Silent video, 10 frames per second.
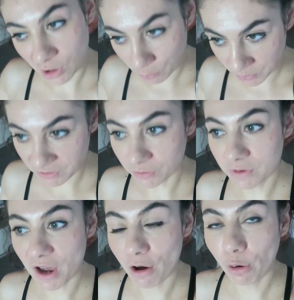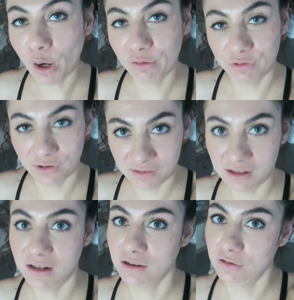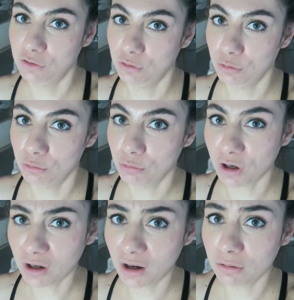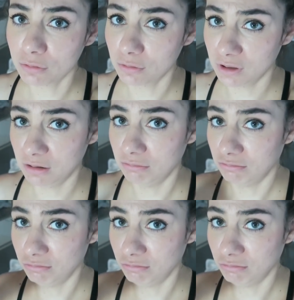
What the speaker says: up until now, I've succeeded to work out only